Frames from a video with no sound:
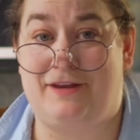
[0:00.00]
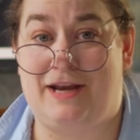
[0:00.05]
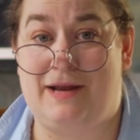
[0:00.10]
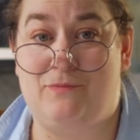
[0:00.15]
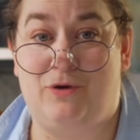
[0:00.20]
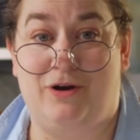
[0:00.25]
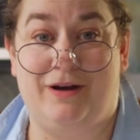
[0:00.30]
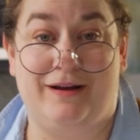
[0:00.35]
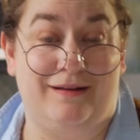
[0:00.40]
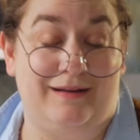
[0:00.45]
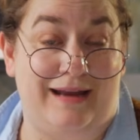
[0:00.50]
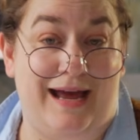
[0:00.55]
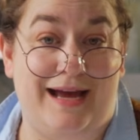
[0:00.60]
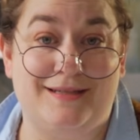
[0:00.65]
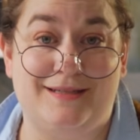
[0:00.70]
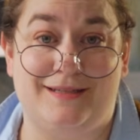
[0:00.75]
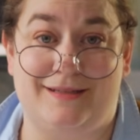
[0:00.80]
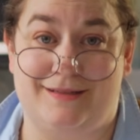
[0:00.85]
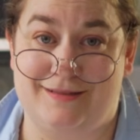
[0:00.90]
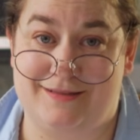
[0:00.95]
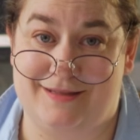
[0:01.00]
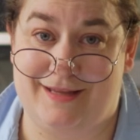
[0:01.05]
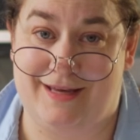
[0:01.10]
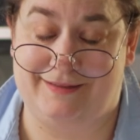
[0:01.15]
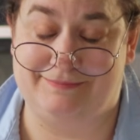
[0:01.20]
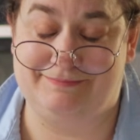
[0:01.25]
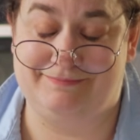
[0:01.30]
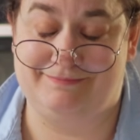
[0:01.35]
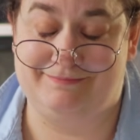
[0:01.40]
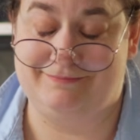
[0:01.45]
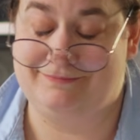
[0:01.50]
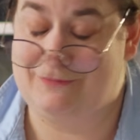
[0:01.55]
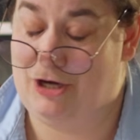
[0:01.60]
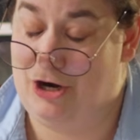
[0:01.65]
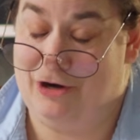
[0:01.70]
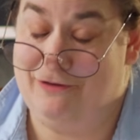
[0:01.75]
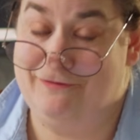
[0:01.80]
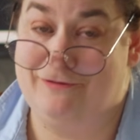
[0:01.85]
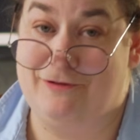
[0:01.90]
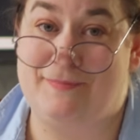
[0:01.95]
that I'm wearing glasses that
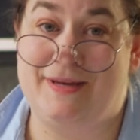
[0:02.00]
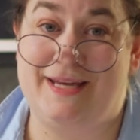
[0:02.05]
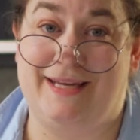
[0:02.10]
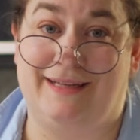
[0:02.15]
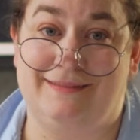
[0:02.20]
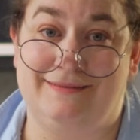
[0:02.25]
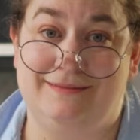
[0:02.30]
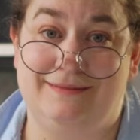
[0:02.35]
aren't for me.